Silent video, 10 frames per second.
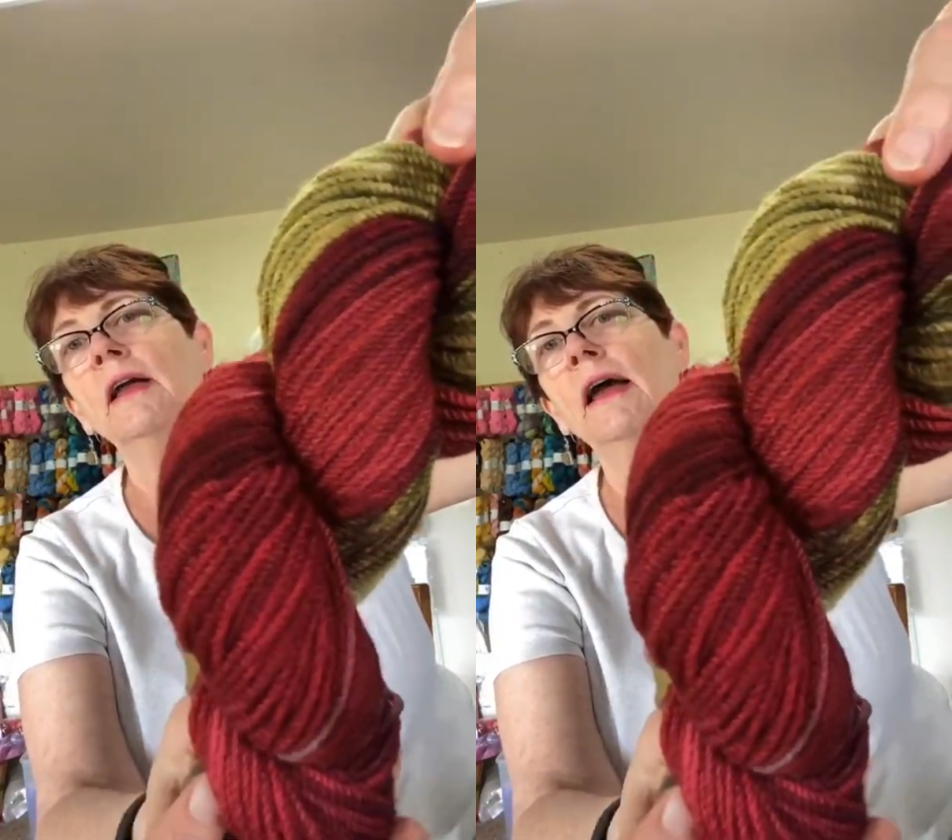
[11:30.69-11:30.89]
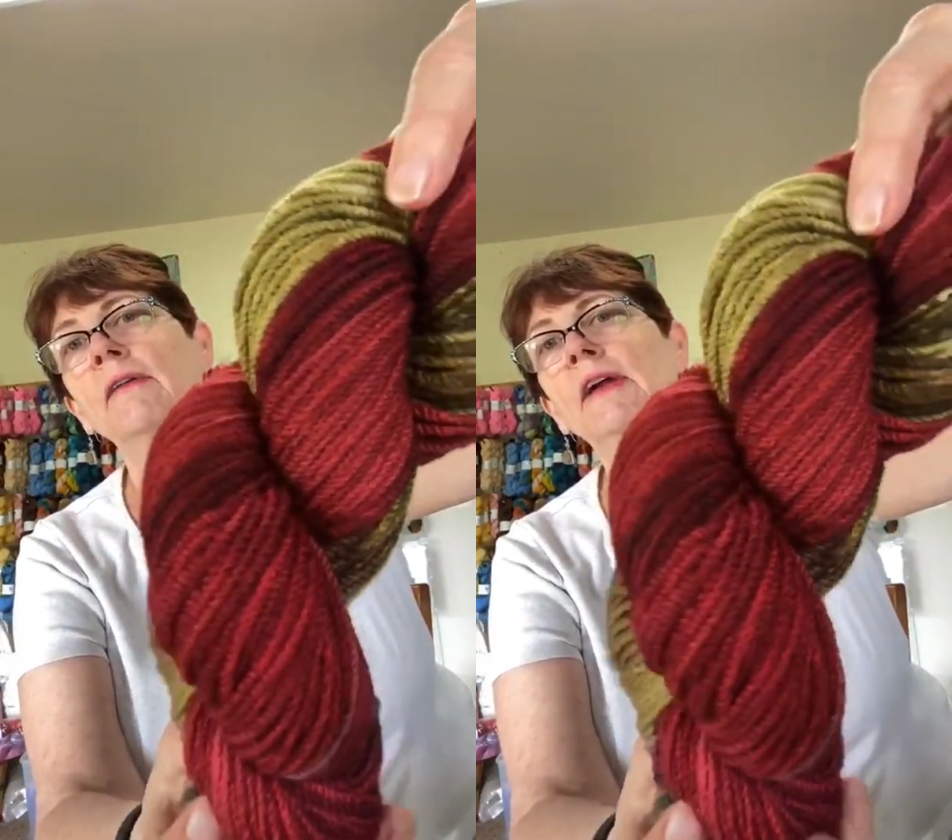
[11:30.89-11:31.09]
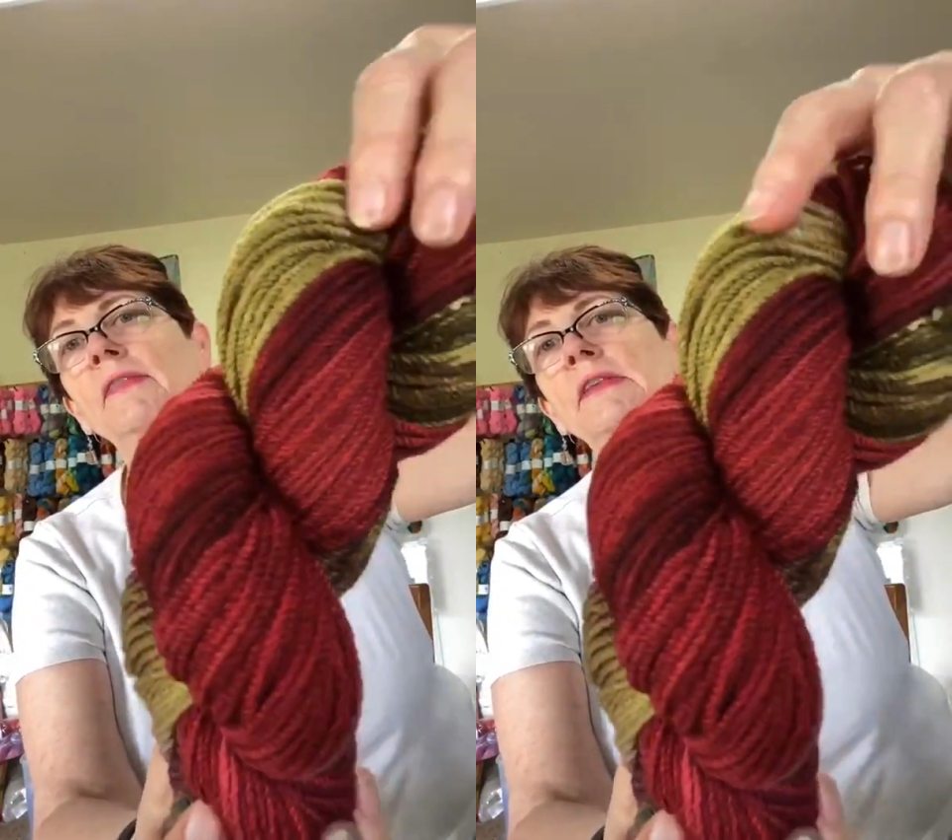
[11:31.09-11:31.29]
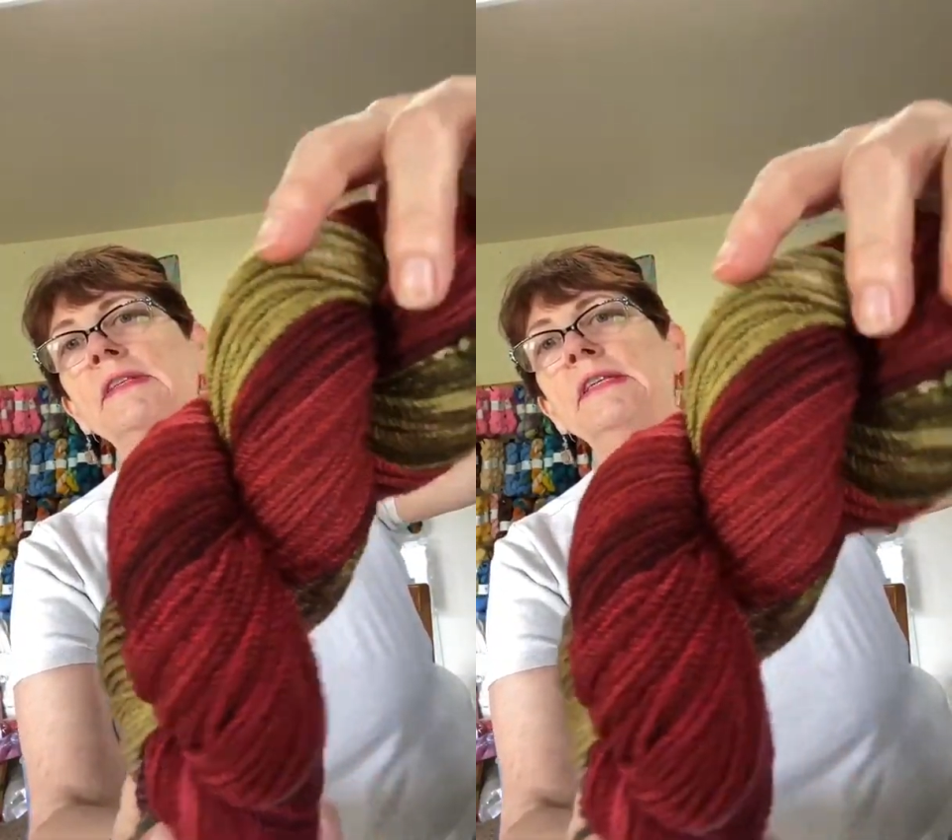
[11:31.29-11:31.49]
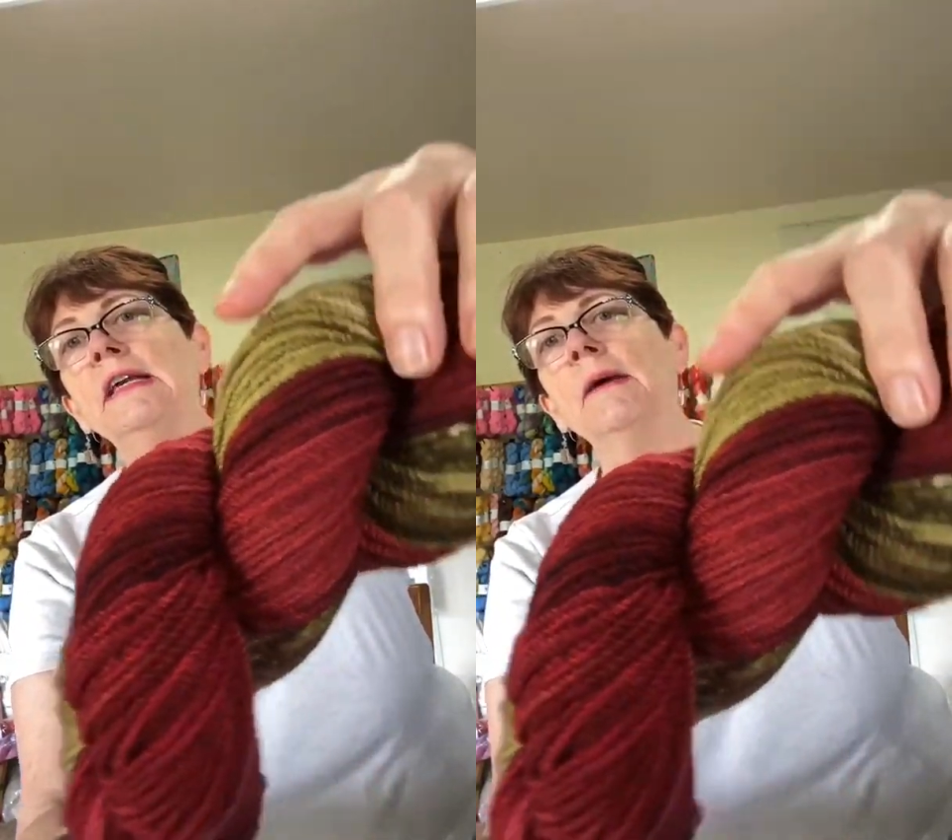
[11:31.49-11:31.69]
I've got
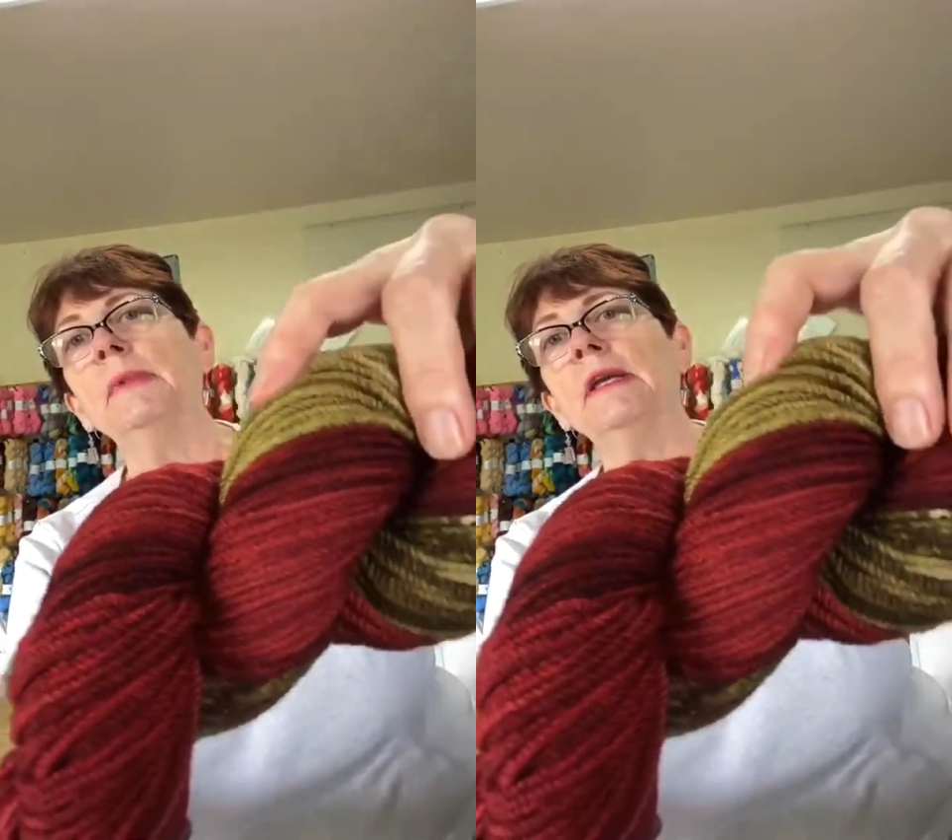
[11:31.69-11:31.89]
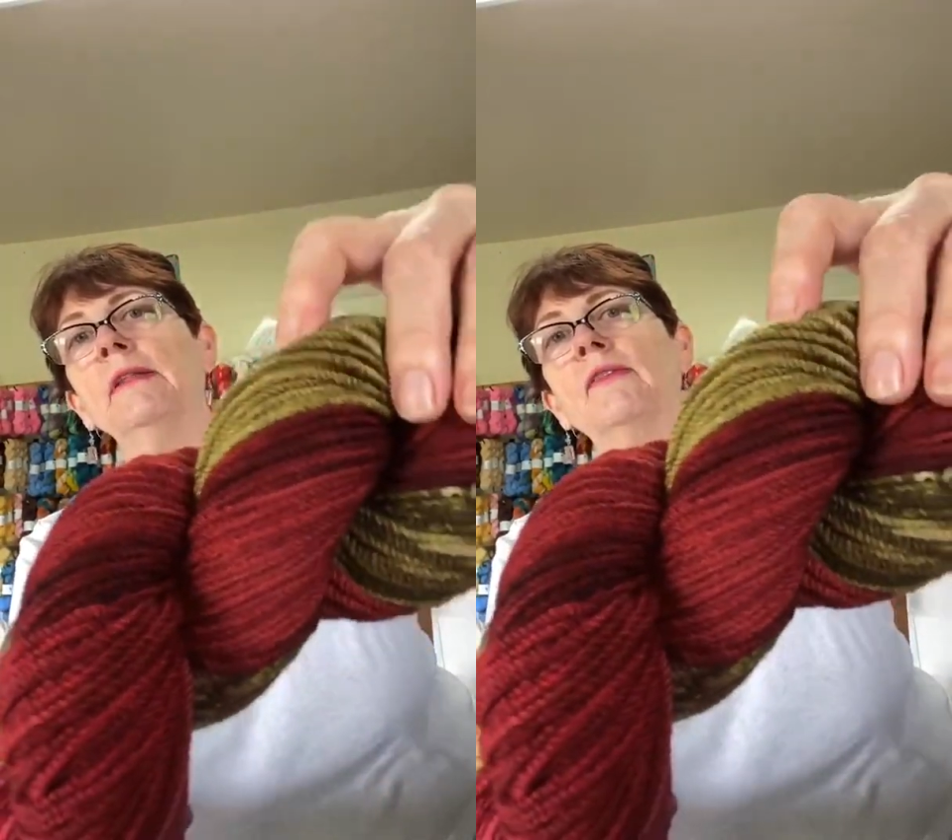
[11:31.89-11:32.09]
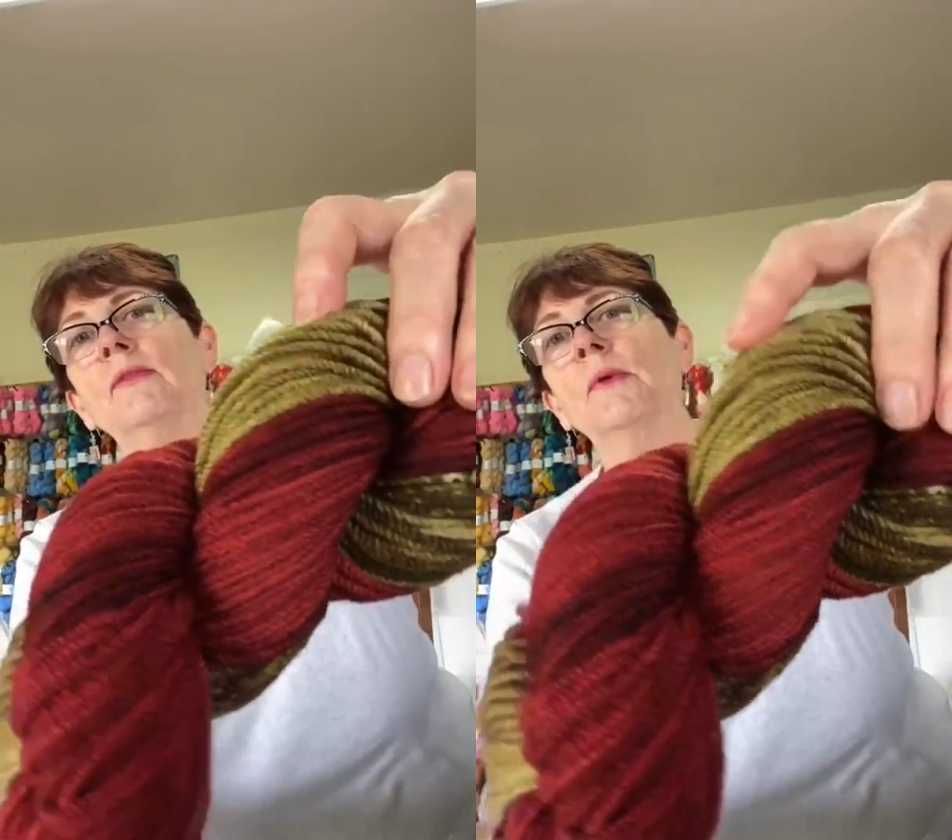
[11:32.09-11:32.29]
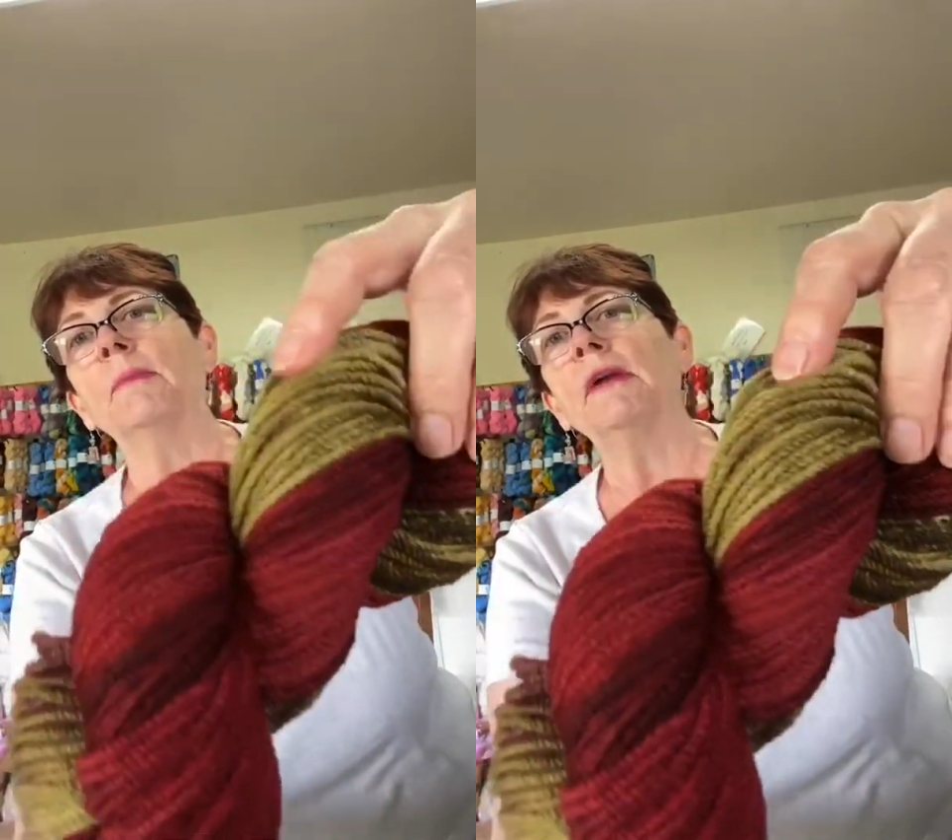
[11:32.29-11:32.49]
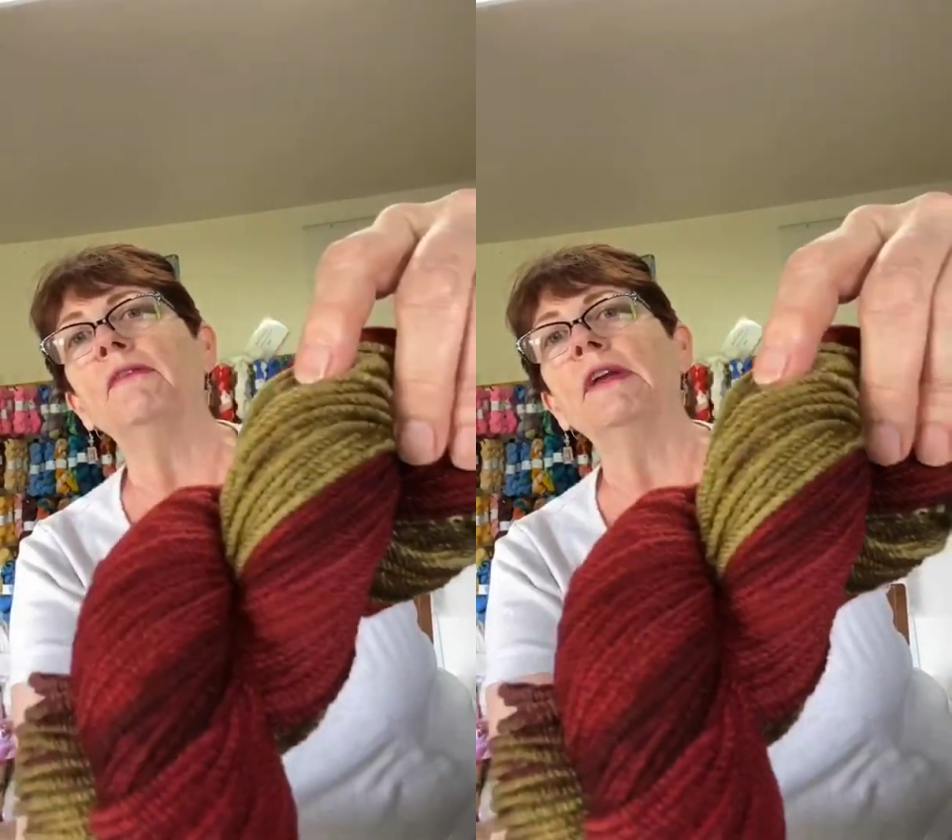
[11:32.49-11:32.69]
this yummy, this is one of
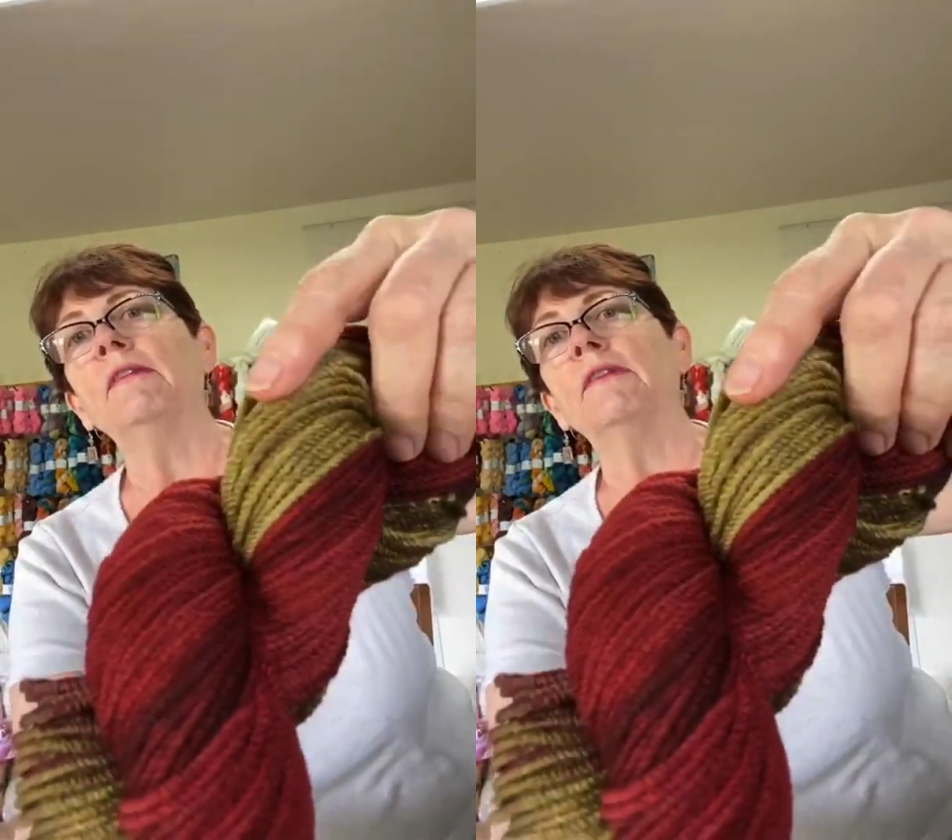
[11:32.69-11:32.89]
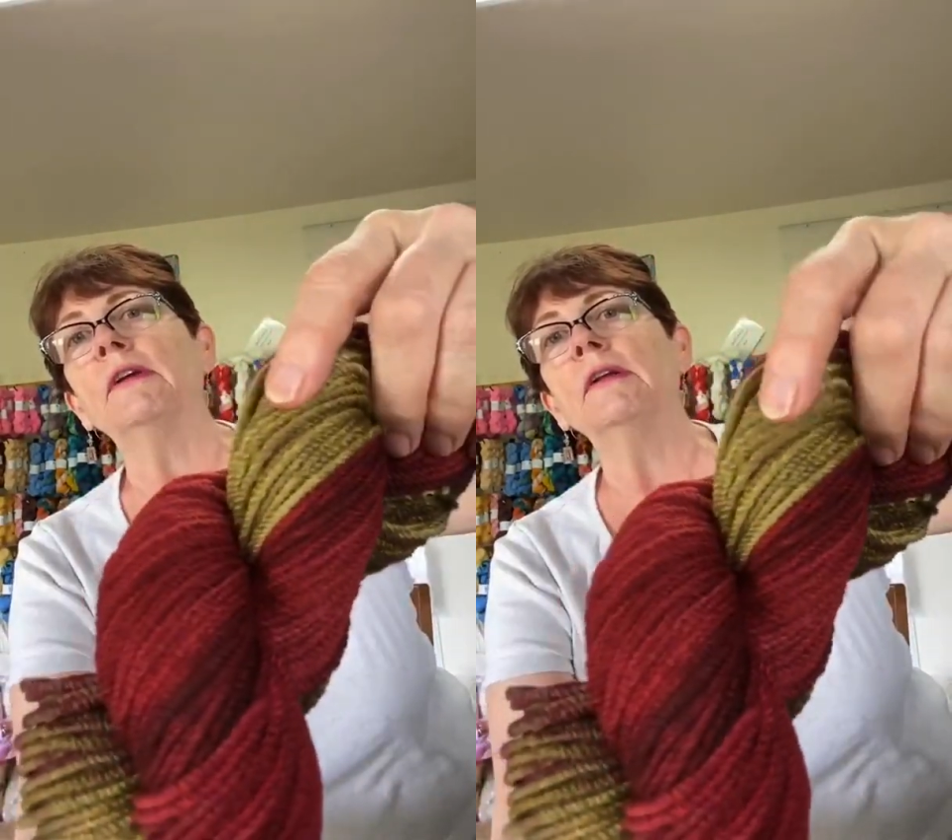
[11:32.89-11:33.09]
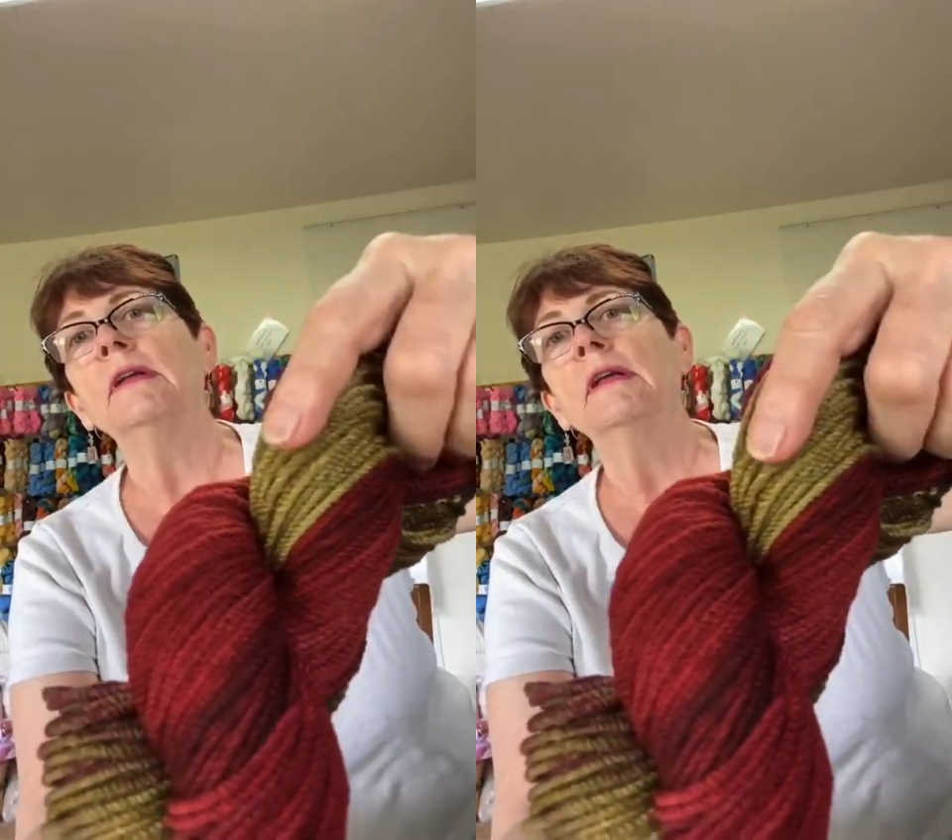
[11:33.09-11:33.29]
my favorite